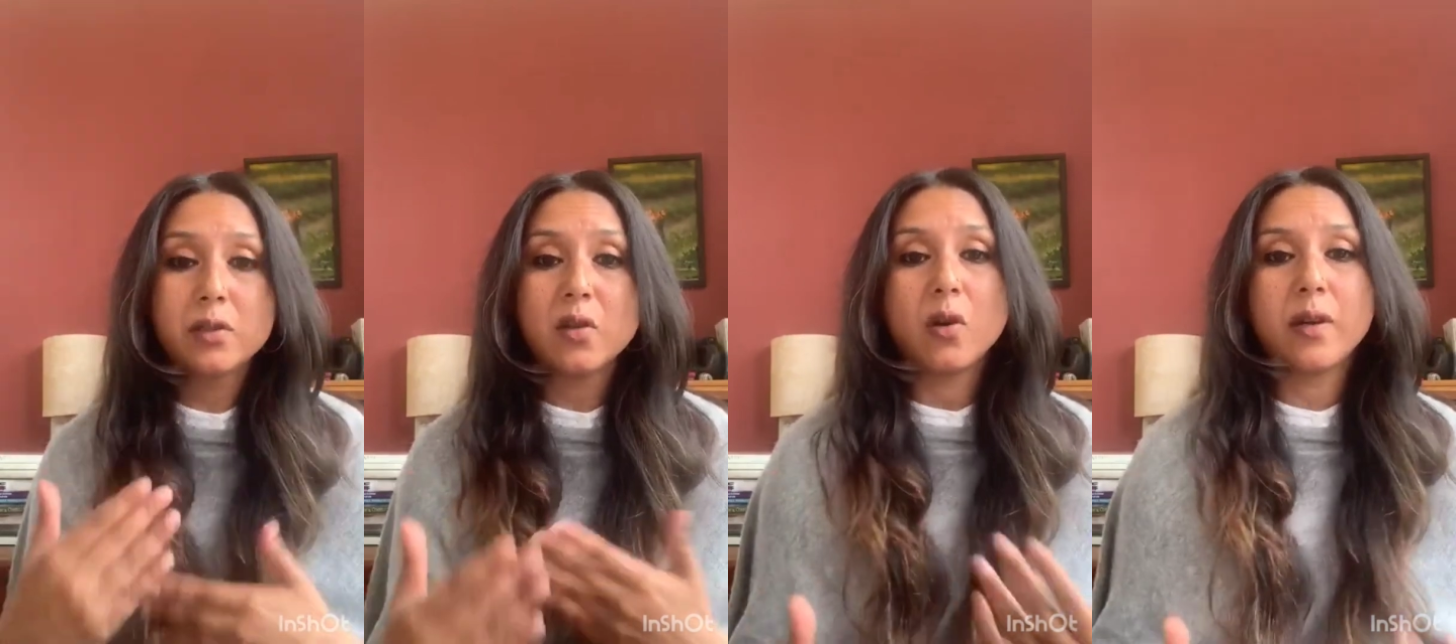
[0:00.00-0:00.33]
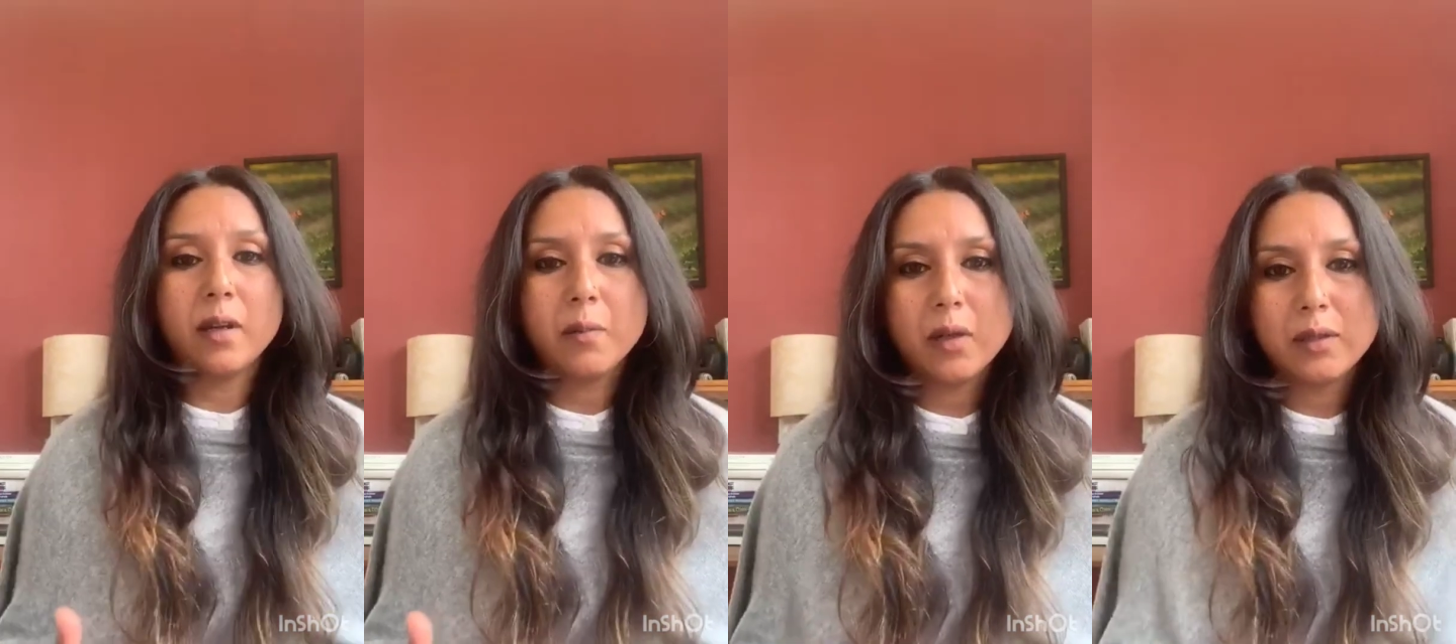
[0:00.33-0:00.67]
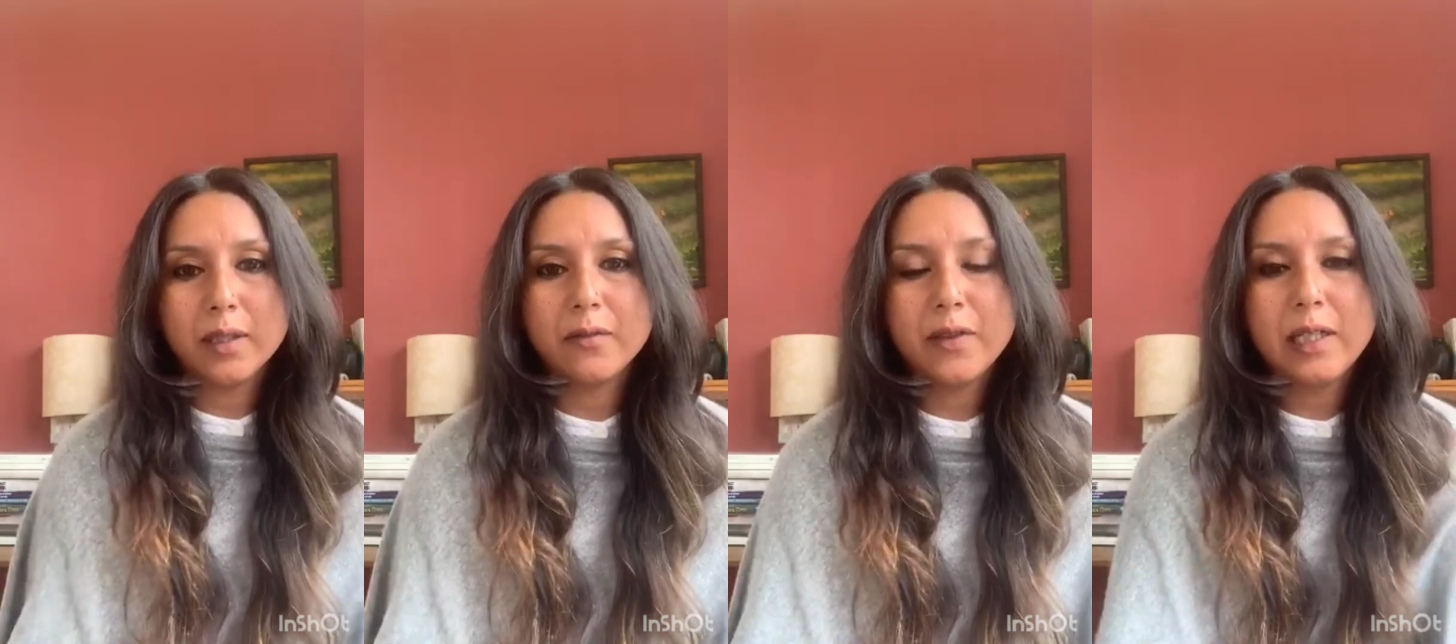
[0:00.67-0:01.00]
talking about
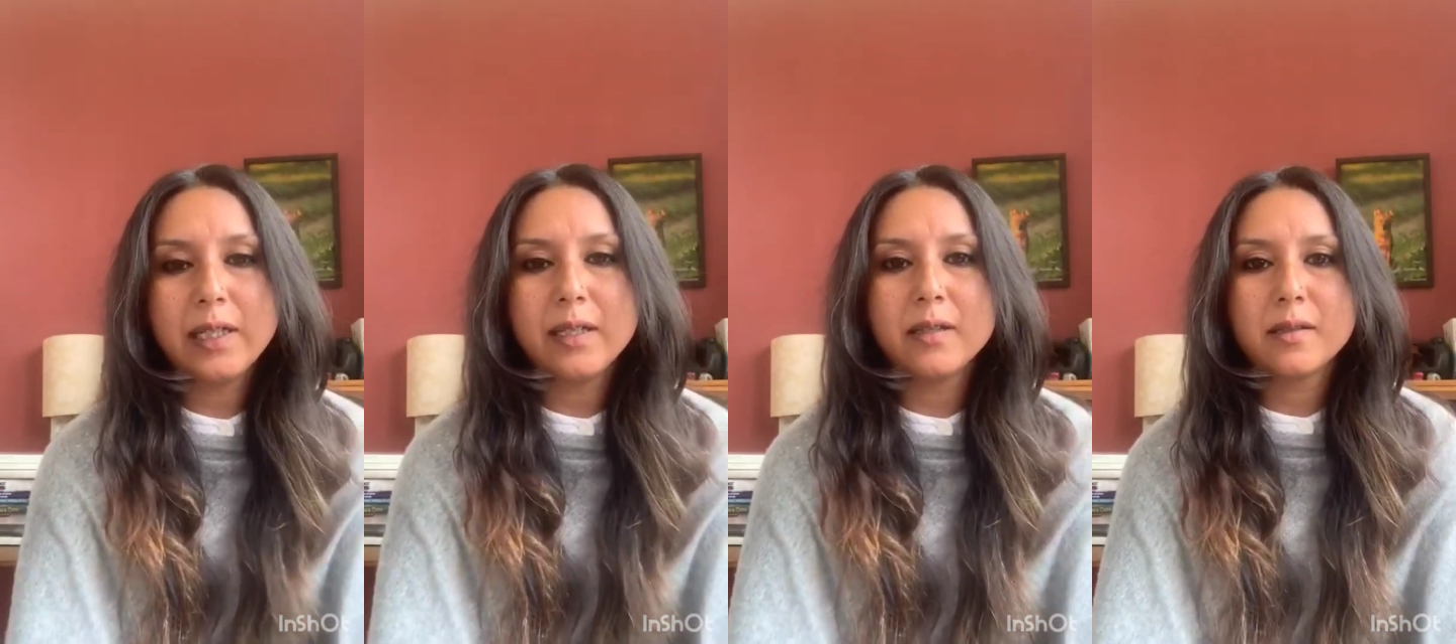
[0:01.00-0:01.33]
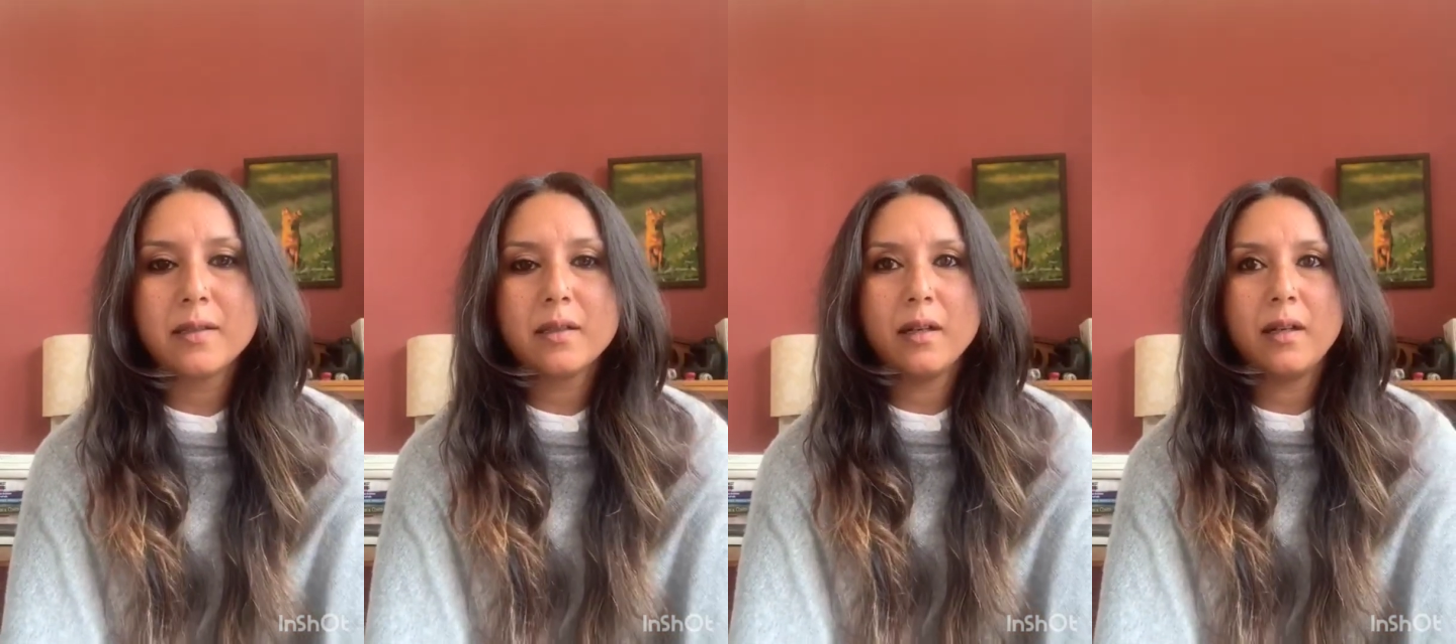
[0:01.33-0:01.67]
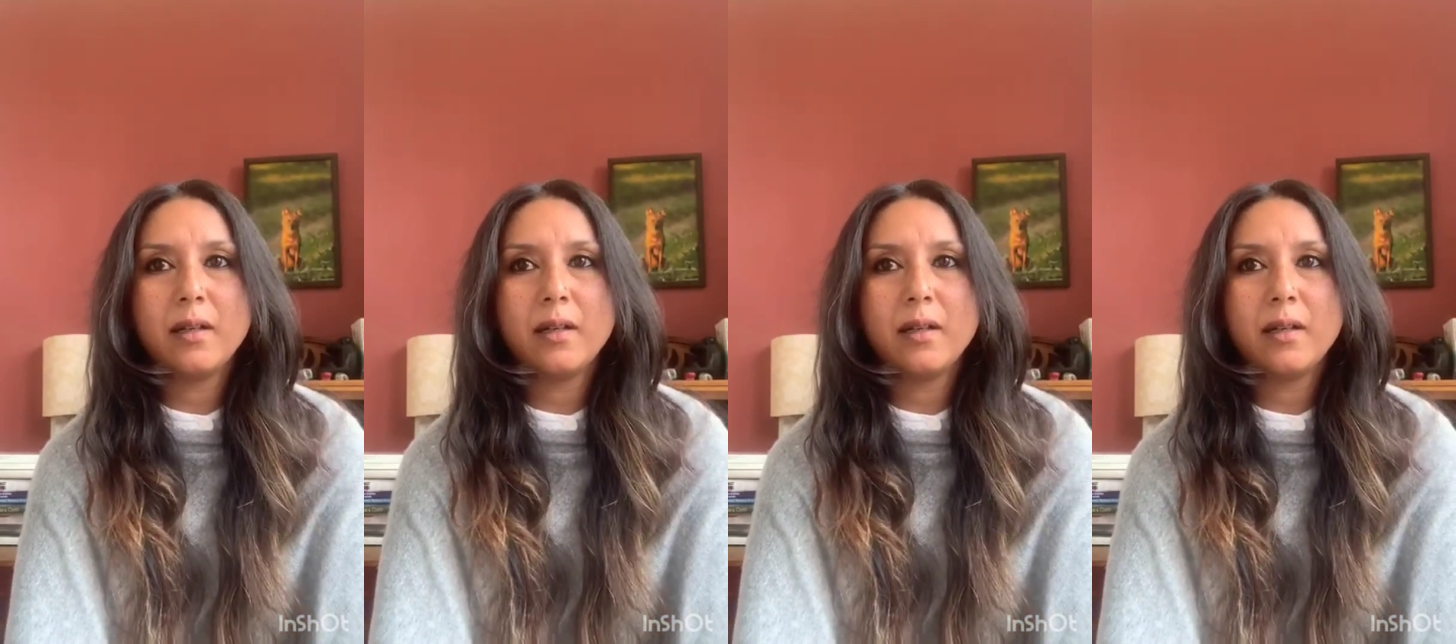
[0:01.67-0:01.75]
their feelings.